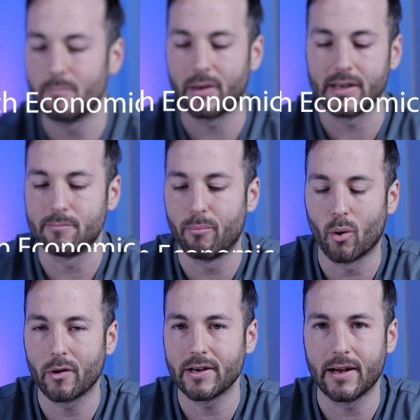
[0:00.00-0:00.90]
but it's
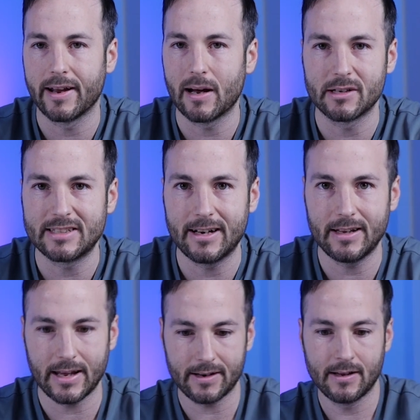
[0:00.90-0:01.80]
boring, and I'm gonna say it
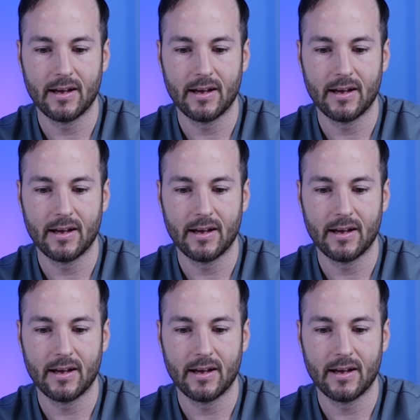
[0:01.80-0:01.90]
again,